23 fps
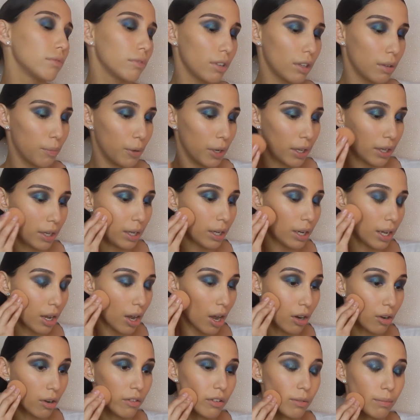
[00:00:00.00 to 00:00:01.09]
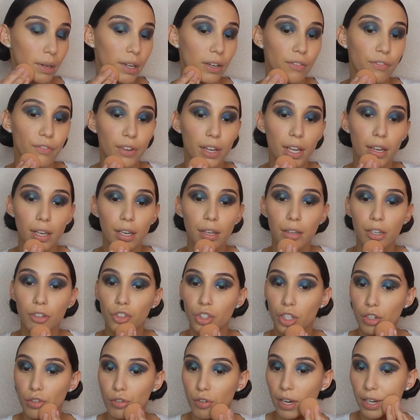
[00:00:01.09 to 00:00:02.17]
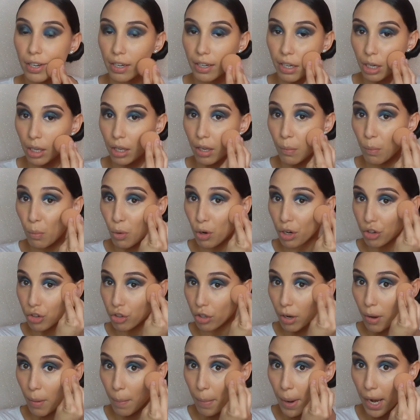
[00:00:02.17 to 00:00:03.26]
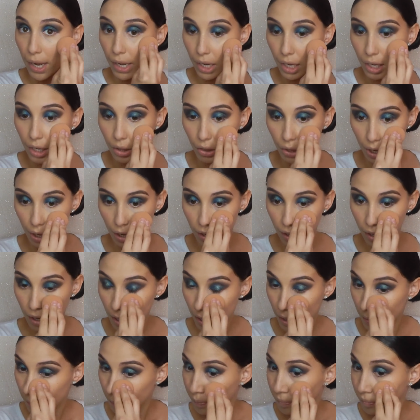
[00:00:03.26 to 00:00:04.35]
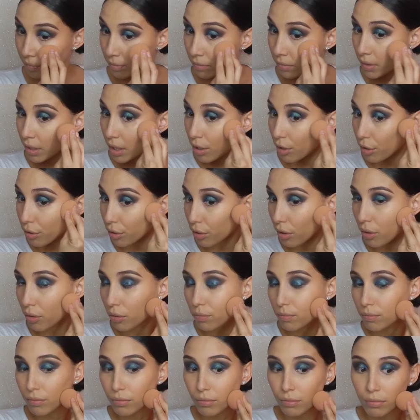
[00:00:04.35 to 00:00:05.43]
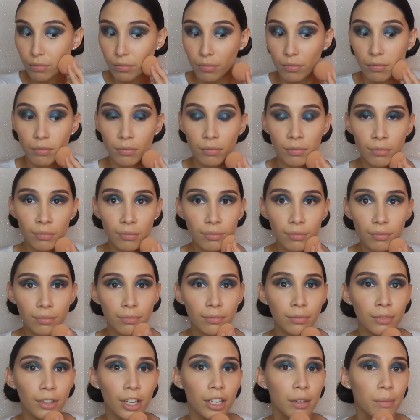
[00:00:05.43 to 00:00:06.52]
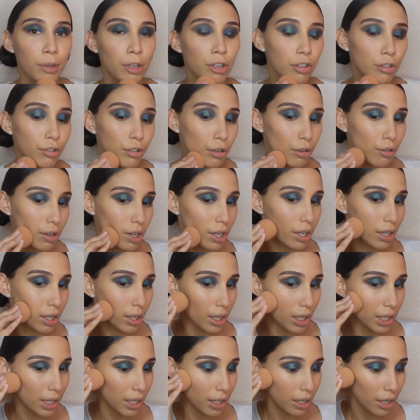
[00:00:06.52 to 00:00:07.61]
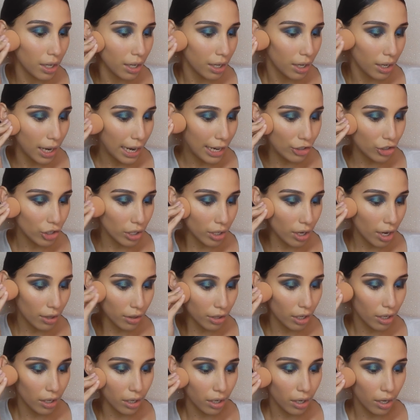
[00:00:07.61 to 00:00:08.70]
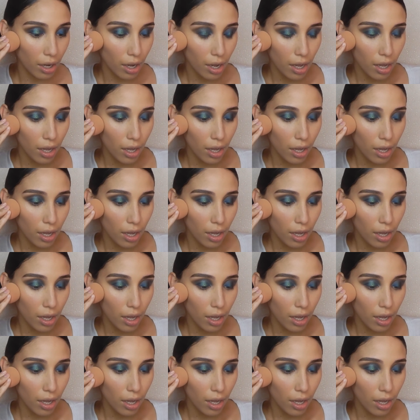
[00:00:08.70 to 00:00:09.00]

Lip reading: spritzing it all over my face just so I can get some moisture back in there. So, that smells so good. I just got this